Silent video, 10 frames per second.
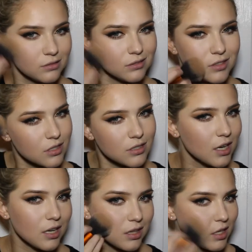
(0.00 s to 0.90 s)
It's just
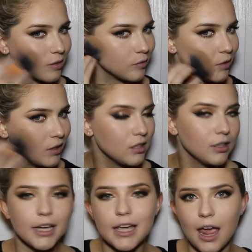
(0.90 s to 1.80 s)
not a thing.
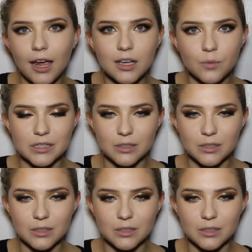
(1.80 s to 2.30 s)
Like, I hate it when